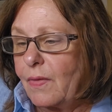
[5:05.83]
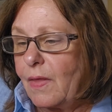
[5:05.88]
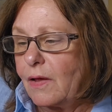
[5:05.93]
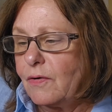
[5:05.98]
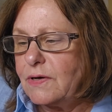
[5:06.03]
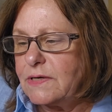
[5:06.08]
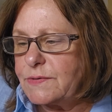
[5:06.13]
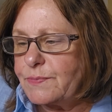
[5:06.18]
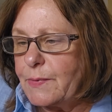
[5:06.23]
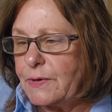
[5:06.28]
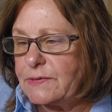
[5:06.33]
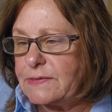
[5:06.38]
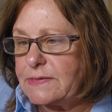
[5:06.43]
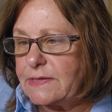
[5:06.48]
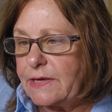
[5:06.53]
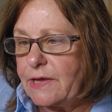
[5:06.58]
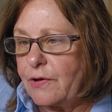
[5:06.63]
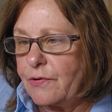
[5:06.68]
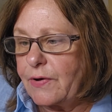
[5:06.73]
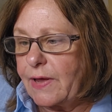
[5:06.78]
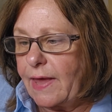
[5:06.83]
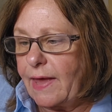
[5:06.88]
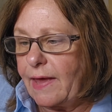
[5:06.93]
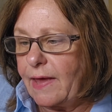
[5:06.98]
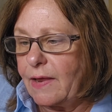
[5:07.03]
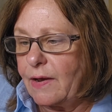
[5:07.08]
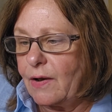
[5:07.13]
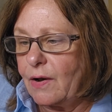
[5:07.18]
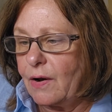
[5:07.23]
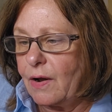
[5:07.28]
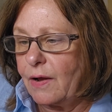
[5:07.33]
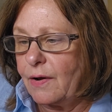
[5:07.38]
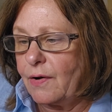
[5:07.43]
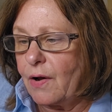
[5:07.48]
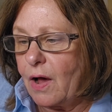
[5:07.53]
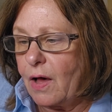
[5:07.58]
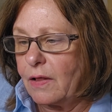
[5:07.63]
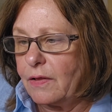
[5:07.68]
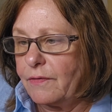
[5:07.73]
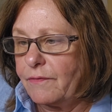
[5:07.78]
It was mostly okay in
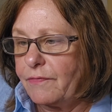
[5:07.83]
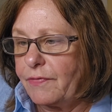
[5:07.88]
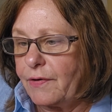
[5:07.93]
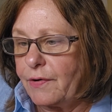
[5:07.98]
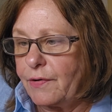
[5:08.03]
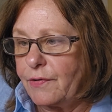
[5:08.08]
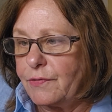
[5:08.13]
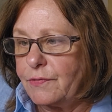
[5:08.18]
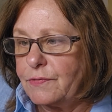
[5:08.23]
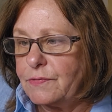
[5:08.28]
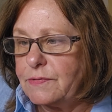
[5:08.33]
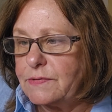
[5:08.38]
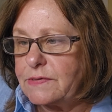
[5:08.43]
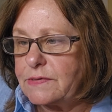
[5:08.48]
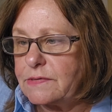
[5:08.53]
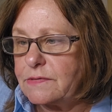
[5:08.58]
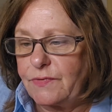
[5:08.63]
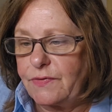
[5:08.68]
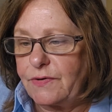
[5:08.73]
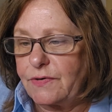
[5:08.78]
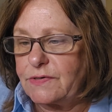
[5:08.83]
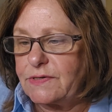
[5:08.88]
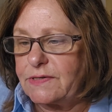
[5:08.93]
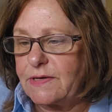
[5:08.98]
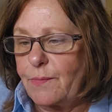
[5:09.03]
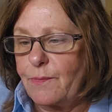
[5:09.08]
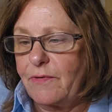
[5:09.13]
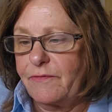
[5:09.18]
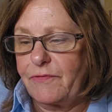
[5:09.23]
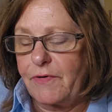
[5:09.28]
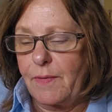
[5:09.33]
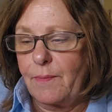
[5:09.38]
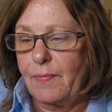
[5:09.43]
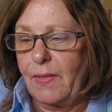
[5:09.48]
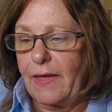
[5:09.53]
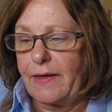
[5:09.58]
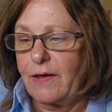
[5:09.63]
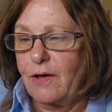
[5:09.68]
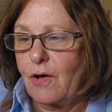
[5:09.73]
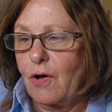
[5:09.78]
all of those. There's some of them
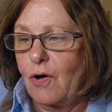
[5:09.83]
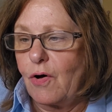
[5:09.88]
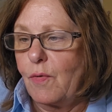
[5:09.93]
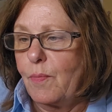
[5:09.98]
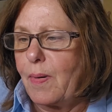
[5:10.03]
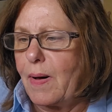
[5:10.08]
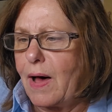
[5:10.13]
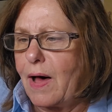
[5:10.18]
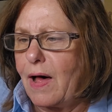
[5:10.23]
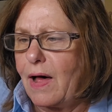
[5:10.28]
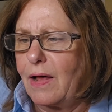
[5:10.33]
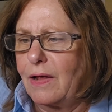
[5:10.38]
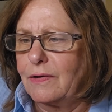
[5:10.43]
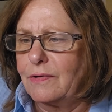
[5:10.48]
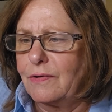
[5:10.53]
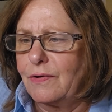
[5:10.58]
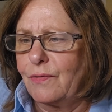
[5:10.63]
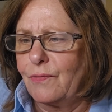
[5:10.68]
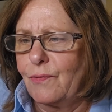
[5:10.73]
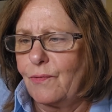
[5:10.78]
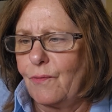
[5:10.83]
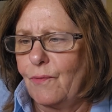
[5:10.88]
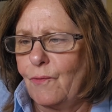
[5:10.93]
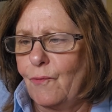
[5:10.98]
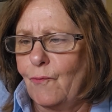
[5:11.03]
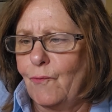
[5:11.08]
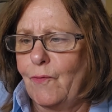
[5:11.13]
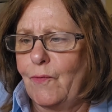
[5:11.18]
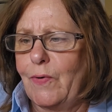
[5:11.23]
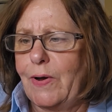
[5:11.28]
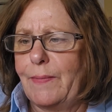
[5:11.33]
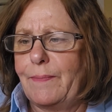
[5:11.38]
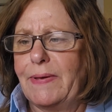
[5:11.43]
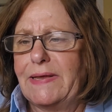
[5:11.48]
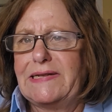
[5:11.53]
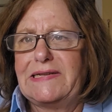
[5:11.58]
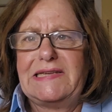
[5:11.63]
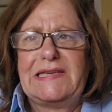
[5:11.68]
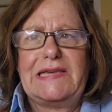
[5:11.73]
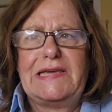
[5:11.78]
like cobalt or
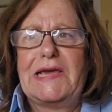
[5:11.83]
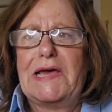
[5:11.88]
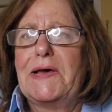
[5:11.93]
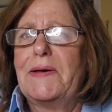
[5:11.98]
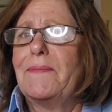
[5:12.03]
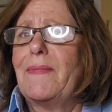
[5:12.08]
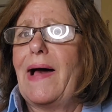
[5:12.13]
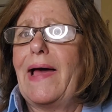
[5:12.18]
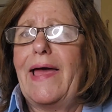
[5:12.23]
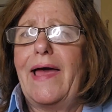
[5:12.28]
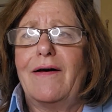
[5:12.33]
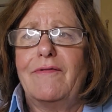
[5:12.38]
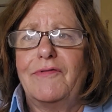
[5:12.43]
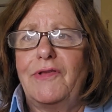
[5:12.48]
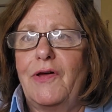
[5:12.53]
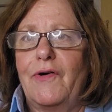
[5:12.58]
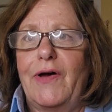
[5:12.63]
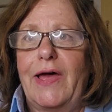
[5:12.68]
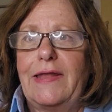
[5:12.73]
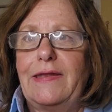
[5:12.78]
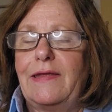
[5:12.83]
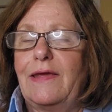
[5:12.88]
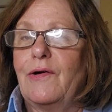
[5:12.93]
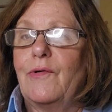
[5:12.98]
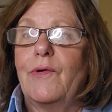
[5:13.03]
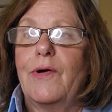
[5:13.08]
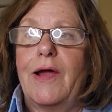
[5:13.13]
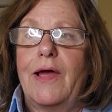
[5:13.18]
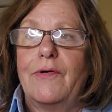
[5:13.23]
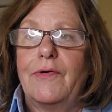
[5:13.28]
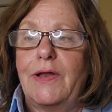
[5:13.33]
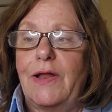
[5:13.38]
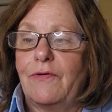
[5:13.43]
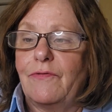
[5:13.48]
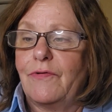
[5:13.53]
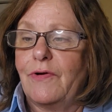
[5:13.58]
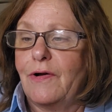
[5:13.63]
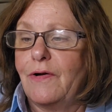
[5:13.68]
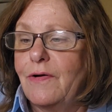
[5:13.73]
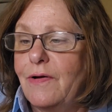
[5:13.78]
rubidium. I have no idea where I would
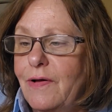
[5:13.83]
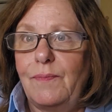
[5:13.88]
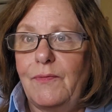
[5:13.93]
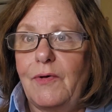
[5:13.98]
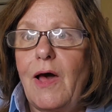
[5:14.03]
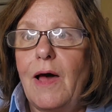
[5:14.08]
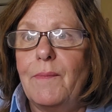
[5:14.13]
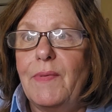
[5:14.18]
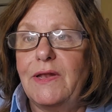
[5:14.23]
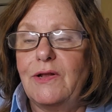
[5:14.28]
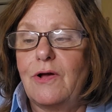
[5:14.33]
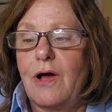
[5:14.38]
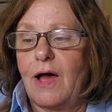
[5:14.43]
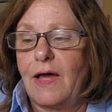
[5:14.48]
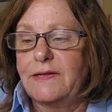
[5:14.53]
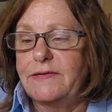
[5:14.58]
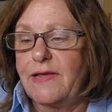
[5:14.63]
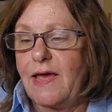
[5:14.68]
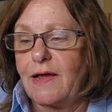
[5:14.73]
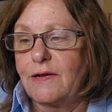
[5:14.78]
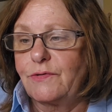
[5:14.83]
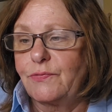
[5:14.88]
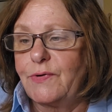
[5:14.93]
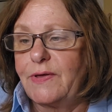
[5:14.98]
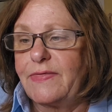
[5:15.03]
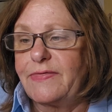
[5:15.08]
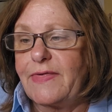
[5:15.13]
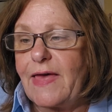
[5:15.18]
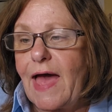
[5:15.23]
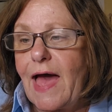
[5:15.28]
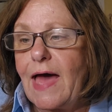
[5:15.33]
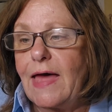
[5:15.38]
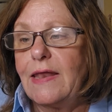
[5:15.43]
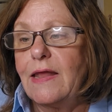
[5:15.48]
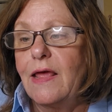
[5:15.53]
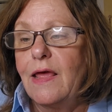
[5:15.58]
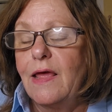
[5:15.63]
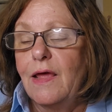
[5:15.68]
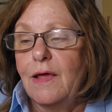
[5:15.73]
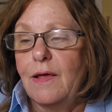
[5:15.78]
ever come in contact with that,
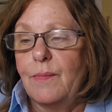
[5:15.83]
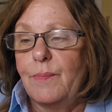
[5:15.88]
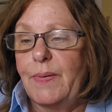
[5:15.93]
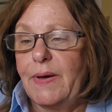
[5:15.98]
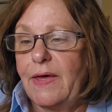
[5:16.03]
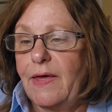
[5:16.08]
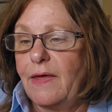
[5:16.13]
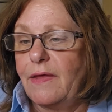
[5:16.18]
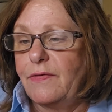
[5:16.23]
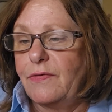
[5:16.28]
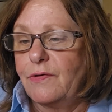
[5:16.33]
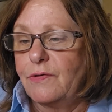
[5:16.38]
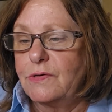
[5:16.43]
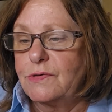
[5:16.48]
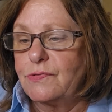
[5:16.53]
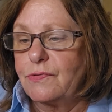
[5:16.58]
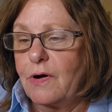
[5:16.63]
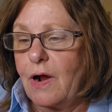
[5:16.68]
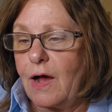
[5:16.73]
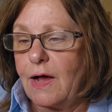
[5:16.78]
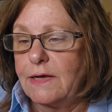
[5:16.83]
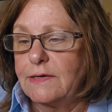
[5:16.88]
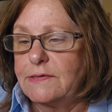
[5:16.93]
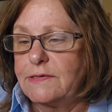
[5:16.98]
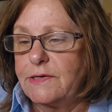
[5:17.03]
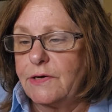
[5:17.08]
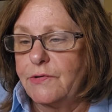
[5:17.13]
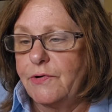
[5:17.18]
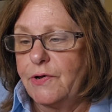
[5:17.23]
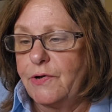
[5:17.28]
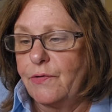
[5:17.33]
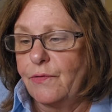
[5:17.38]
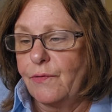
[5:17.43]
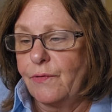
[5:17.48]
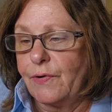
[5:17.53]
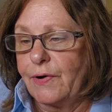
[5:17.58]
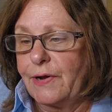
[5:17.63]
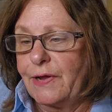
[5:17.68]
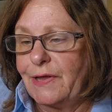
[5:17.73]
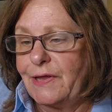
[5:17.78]
but those were also in
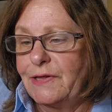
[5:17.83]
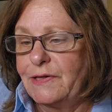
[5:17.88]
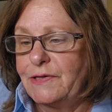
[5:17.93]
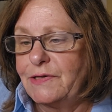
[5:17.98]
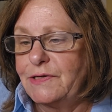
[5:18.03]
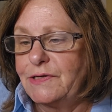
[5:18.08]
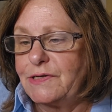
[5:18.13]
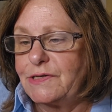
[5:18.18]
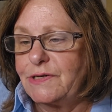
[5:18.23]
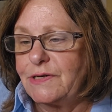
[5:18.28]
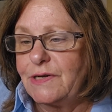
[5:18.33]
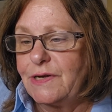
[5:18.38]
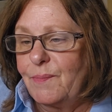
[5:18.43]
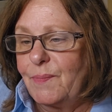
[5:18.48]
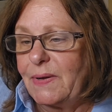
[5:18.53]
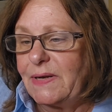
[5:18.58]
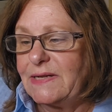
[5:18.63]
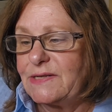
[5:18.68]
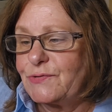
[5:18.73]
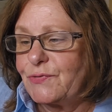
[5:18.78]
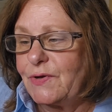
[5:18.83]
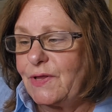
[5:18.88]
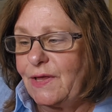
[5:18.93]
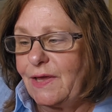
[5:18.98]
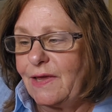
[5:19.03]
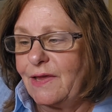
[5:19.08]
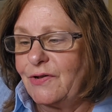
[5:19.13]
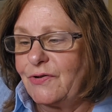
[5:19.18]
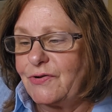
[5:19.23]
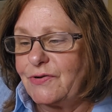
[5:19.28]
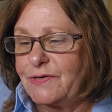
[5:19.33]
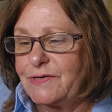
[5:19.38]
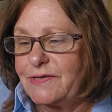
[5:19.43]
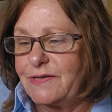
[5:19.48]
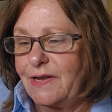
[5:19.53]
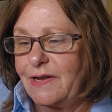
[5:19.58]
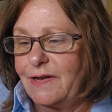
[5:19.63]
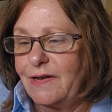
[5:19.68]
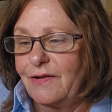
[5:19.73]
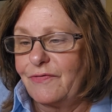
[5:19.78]
orange. But it's really
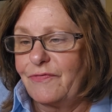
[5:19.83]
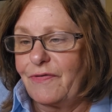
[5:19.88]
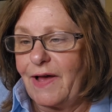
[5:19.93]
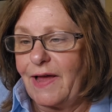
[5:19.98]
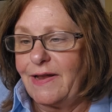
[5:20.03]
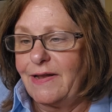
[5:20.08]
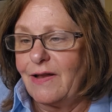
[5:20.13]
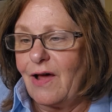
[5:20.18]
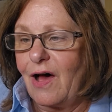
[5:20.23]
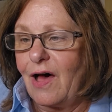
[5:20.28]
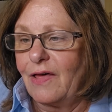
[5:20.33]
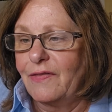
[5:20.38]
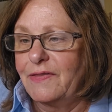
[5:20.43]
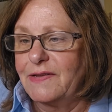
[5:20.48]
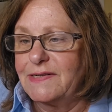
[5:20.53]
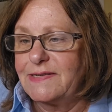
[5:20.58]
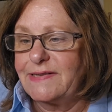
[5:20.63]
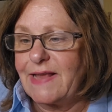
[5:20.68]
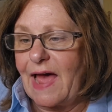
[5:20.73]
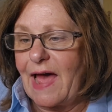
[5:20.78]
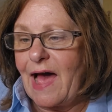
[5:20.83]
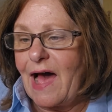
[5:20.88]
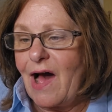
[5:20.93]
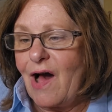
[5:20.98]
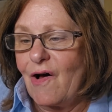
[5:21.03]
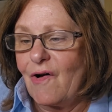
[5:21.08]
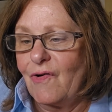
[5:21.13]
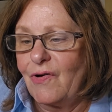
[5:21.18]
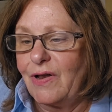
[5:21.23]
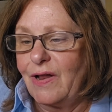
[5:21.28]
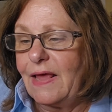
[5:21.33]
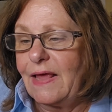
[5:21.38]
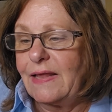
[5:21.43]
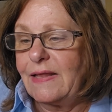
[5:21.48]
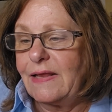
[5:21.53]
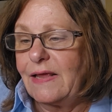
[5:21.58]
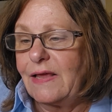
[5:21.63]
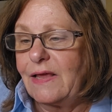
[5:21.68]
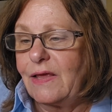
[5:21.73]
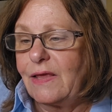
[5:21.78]
interesting to find all this out.
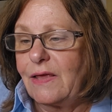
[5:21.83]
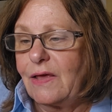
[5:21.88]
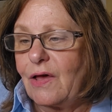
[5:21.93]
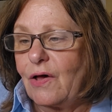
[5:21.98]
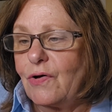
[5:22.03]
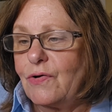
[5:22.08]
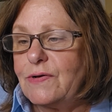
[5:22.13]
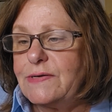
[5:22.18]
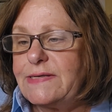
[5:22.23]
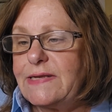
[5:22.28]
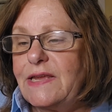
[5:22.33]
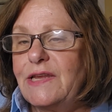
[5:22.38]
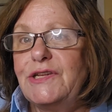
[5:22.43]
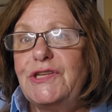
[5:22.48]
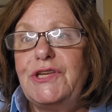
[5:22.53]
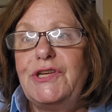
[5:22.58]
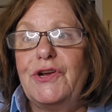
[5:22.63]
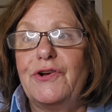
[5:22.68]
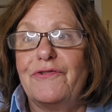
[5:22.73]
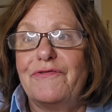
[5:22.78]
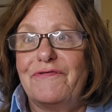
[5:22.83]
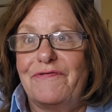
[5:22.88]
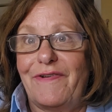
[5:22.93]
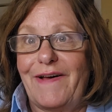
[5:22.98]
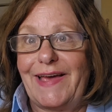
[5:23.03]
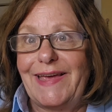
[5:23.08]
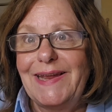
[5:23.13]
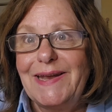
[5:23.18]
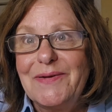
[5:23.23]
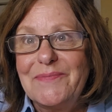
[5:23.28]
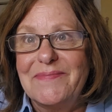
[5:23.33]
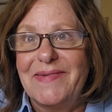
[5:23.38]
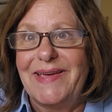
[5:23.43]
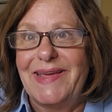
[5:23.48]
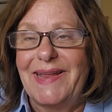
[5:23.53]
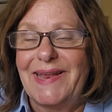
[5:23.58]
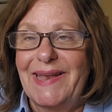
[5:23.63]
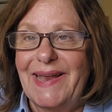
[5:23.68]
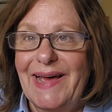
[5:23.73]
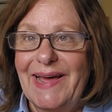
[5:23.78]
It goes into your
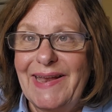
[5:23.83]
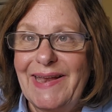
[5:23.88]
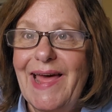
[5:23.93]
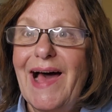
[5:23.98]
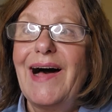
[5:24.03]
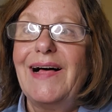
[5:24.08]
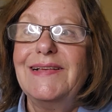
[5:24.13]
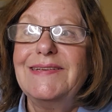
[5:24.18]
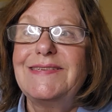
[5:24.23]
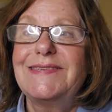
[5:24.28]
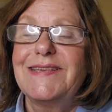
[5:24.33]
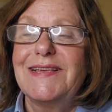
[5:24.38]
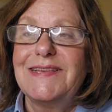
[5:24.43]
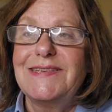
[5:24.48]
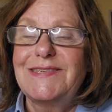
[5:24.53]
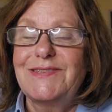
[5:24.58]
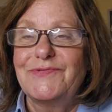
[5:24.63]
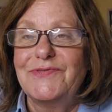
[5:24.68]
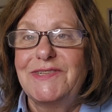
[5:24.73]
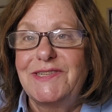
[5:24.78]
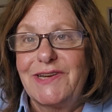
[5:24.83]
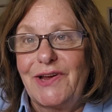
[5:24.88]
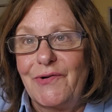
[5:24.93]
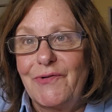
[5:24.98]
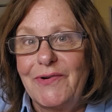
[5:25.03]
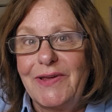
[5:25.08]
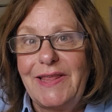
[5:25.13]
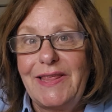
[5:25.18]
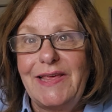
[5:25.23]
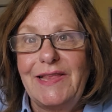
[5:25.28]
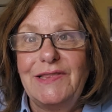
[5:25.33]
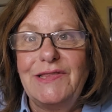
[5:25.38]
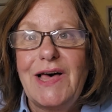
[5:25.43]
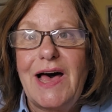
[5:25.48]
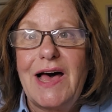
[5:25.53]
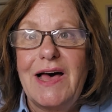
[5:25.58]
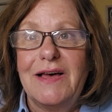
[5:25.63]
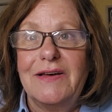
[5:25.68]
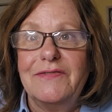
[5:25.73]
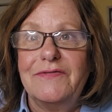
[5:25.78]
vitamin analysis, which I really
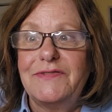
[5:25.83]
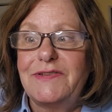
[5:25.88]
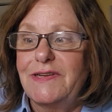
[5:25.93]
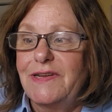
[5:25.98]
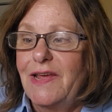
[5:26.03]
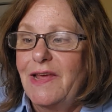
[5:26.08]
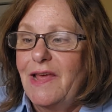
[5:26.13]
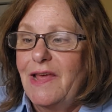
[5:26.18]
loved.